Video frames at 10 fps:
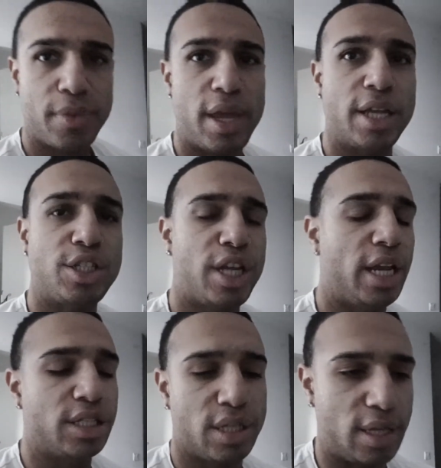it
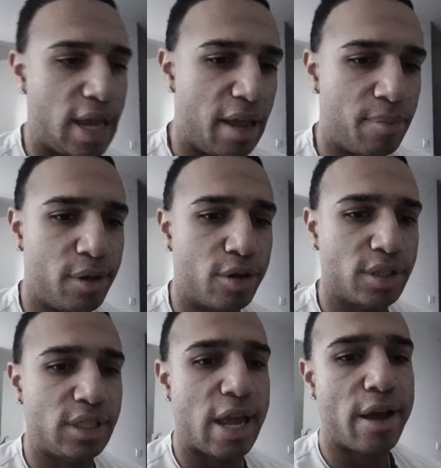changes the game,
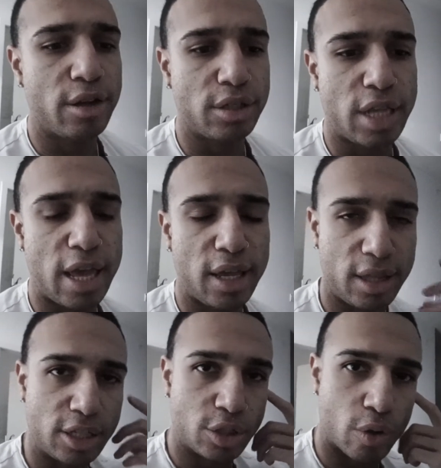because now you're taking
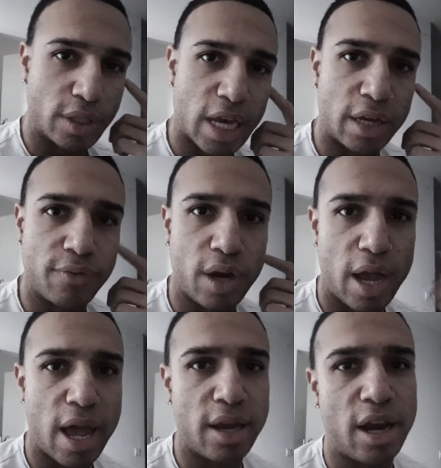these thoughts out of your head,